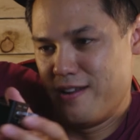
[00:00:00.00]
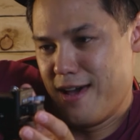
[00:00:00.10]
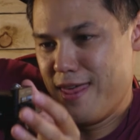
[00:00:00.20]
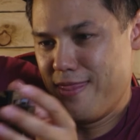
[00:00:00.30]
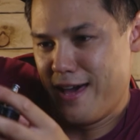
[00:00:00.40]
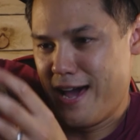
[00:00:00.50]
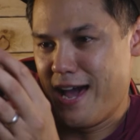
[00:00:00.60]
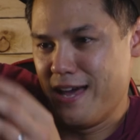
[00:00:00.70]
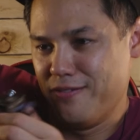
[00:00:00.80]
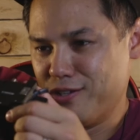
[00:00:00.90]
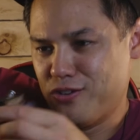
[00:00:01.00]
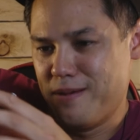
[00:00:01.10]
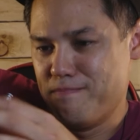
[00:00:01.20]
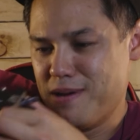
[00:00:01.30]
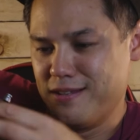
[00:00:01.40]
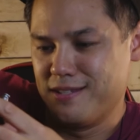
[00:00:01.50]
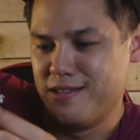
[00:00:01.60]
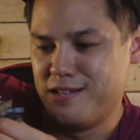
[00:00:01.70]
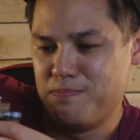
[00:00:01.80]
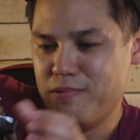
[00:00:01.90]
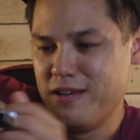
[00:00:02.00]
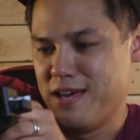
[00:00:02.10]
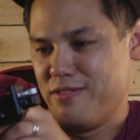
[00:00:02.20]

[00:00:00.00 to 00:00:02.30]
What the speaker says: it like that and then trying to balance this bit,